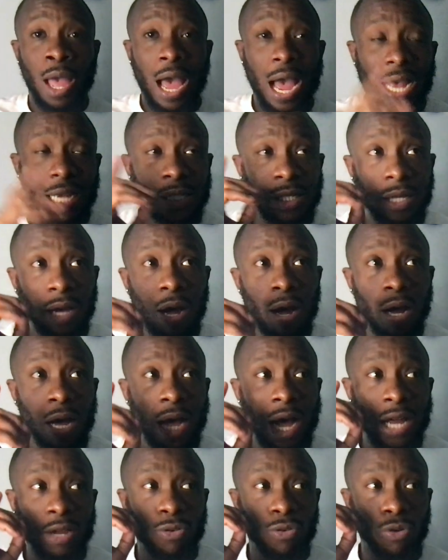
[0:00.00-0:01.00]
I saw
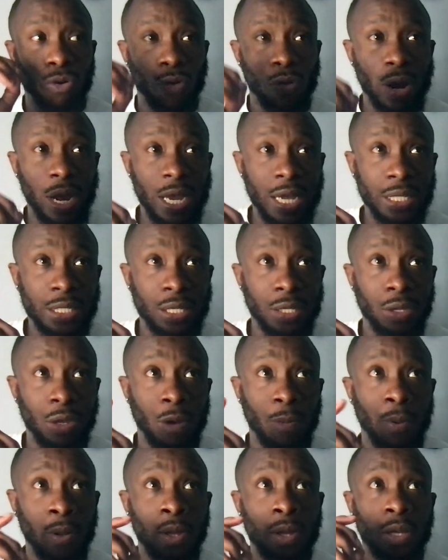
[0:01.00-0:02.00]
God raising
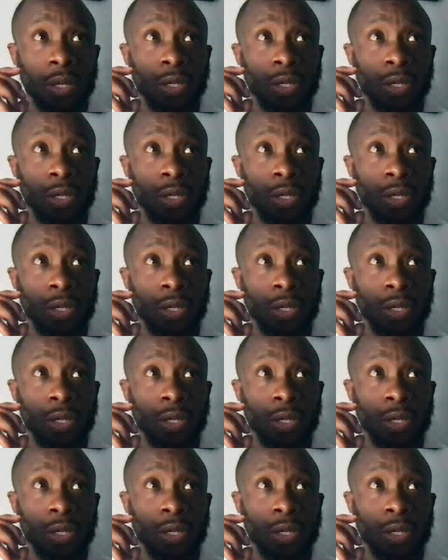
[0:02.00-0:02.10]
up.